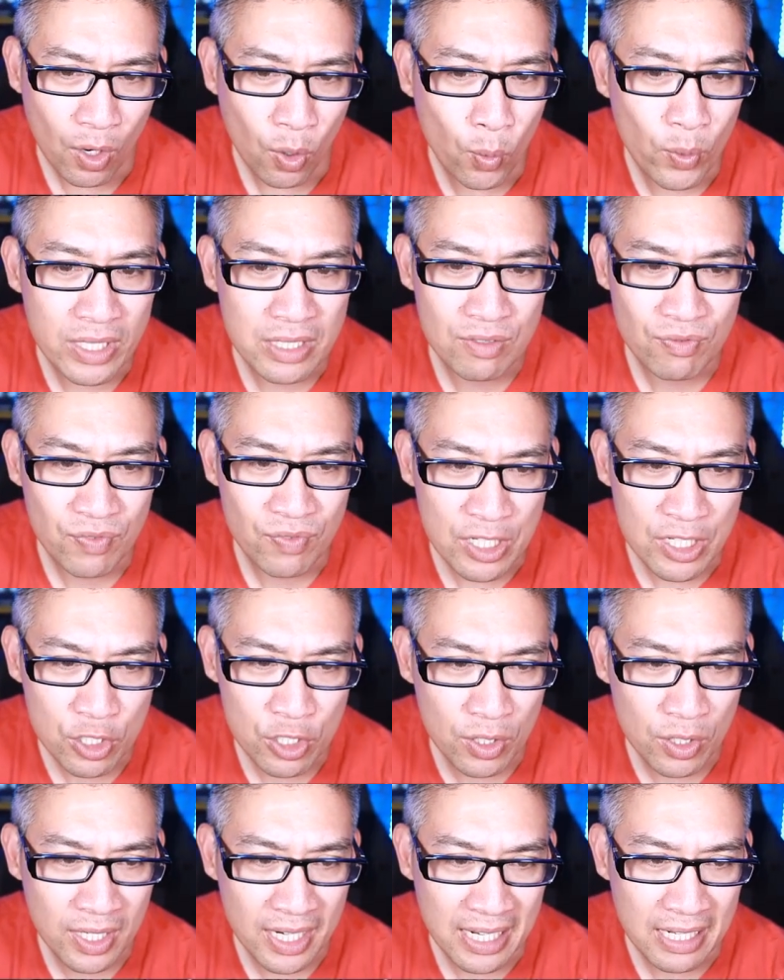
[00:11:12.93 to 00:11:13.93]
always
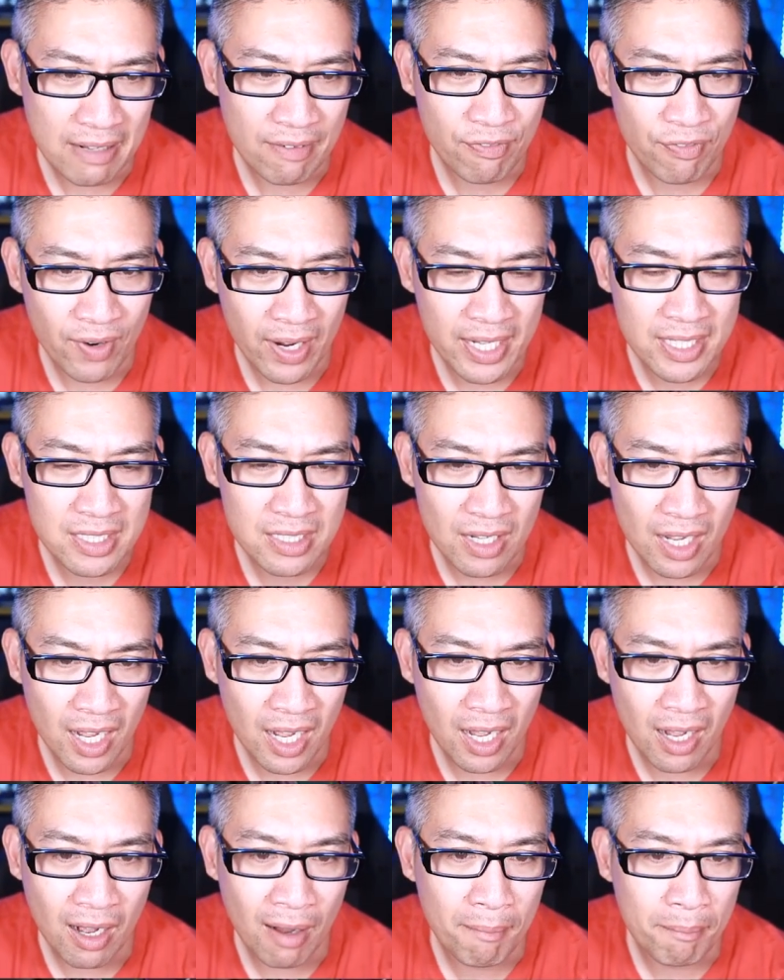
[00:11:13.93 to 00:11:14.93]
featured in the front
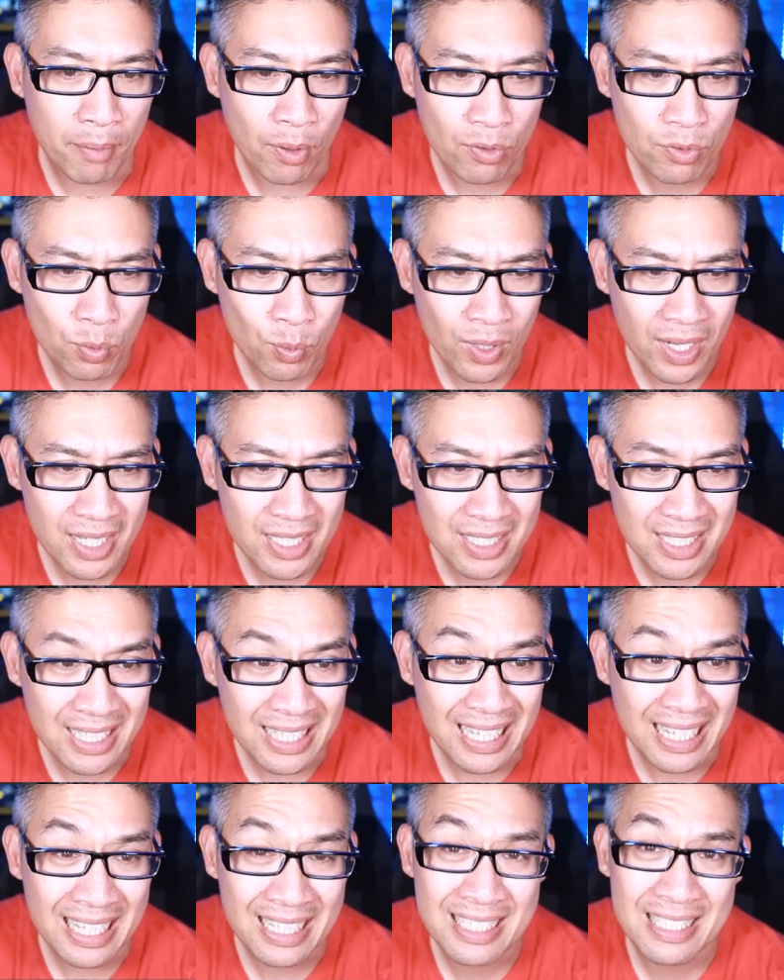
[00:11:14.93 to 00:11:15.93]
on both ones.
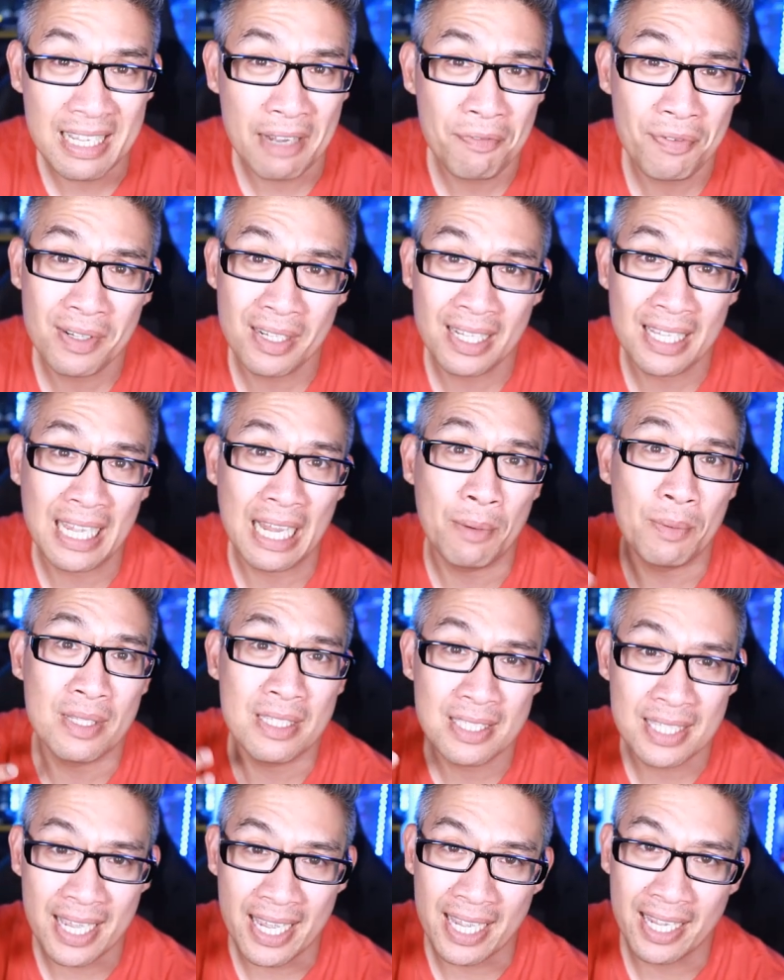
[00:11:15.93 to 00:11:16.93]
He is definitely, I
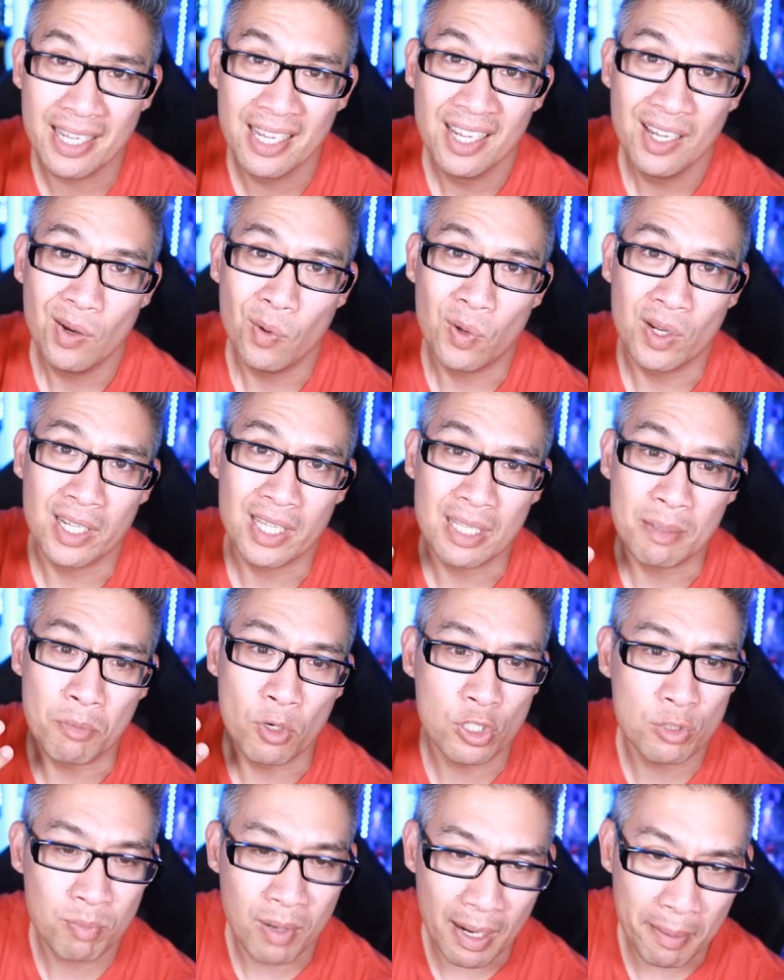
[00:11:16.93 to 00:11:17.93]
would say, one of the
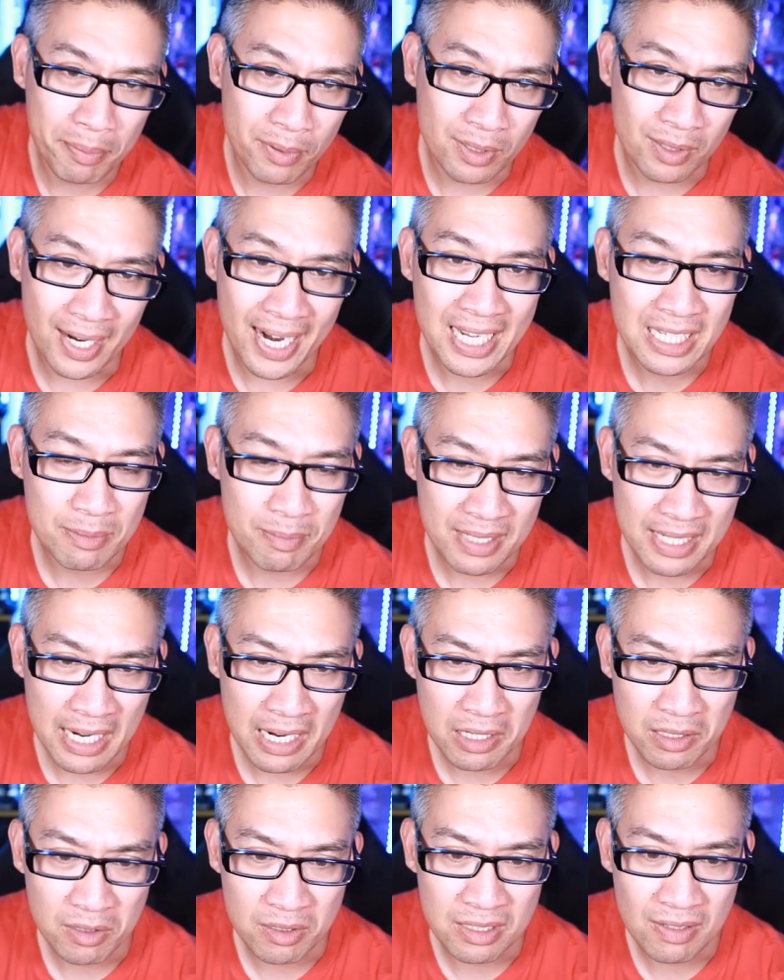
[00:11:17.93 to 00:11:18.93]
most popular X-Men
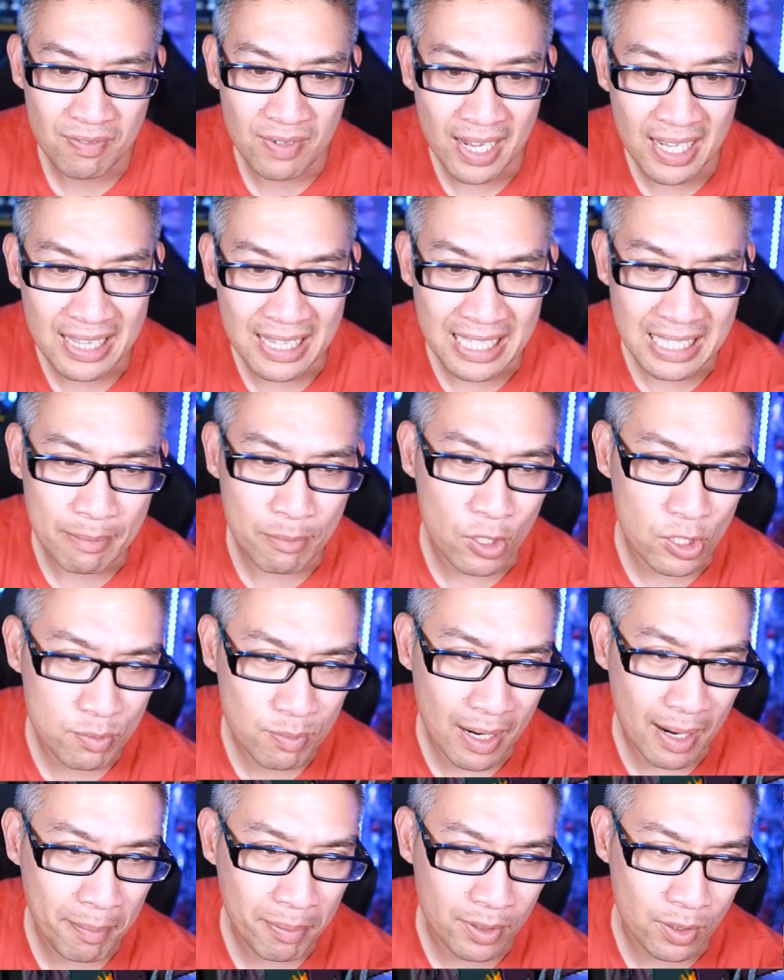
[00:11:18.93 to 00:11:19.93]
characters, if not the most
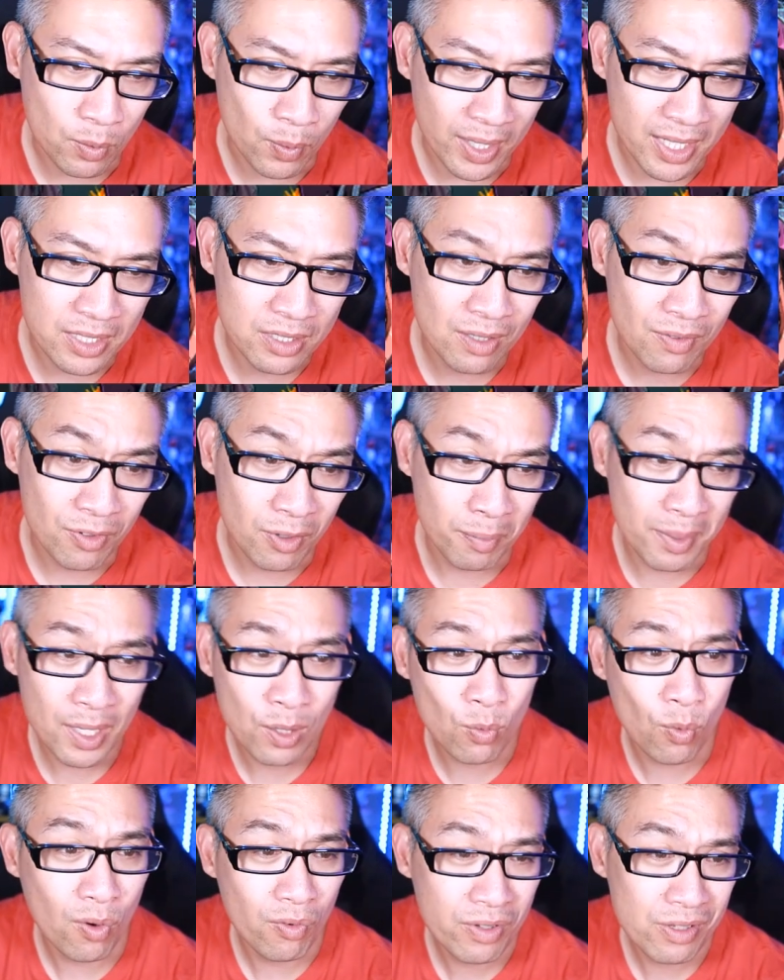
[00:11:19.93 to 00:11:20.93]
popular one. So if you're a
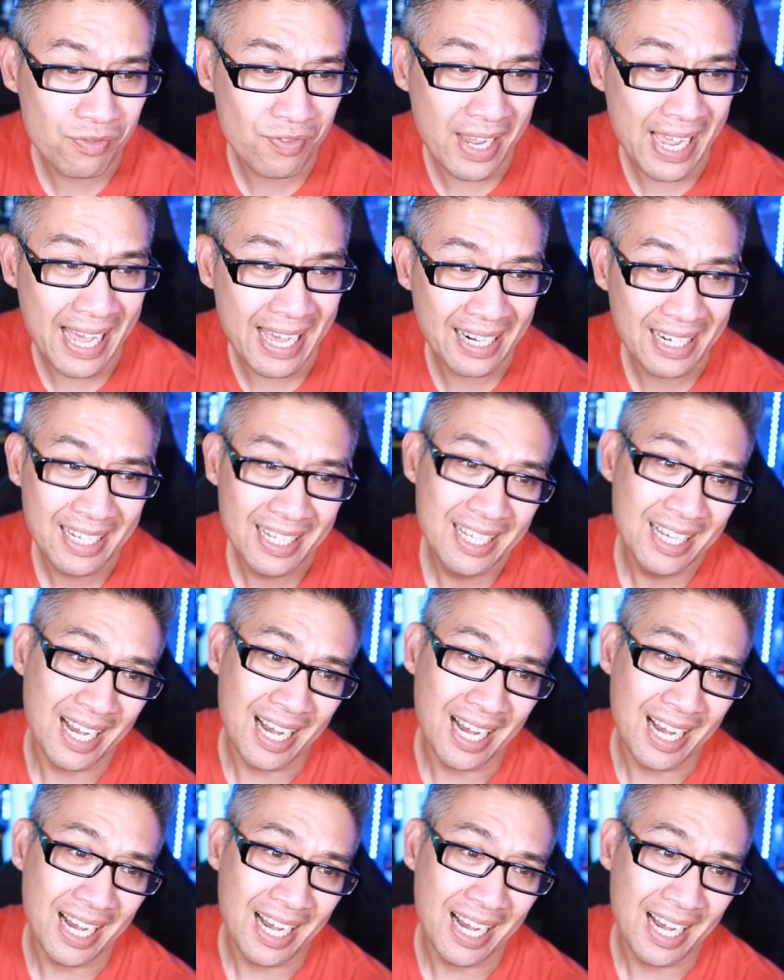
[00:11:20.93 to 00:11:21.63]
big Wolvie fan,